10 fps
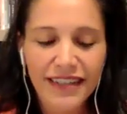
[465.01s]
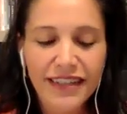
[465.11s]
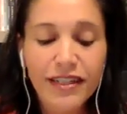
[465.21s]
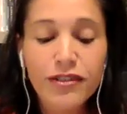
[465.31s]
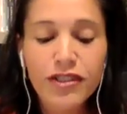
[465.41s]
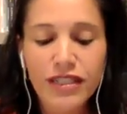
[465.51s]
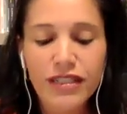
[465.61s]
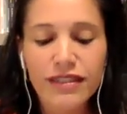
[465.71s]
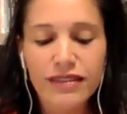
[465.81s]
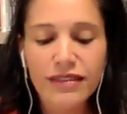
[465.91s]
here she
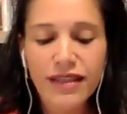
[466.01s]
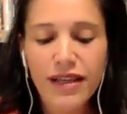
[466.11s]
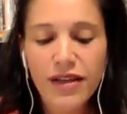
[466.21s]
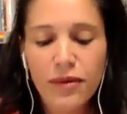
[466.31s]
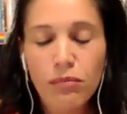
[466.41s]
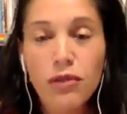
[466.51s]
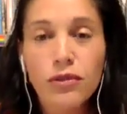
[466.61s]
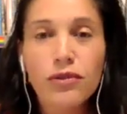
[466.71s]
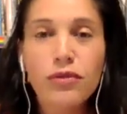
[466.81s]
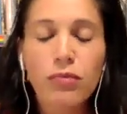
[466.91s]
is,
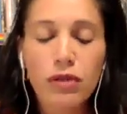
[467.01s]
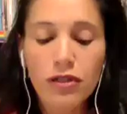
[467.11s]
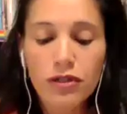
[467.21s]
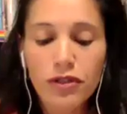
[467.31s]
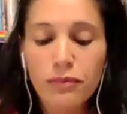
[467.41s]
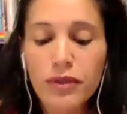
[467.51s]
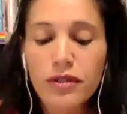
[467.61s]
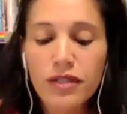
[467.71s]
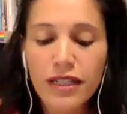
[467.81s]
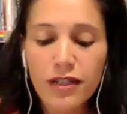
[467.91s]
blue blur
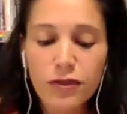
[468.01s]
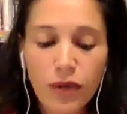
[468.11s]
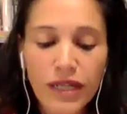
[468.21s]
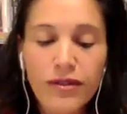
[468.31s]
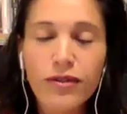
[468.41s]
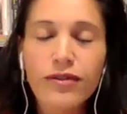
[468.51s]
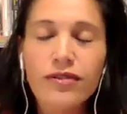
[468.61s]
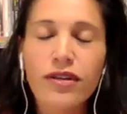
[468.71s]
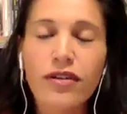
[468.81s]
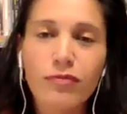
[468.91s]
building
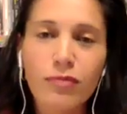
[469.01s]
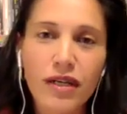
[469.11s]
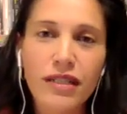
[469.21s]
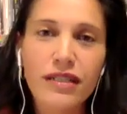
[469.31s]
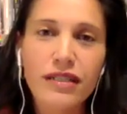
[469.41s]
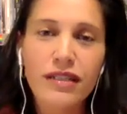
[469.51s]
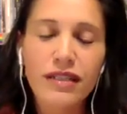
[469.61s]
cradles of mud,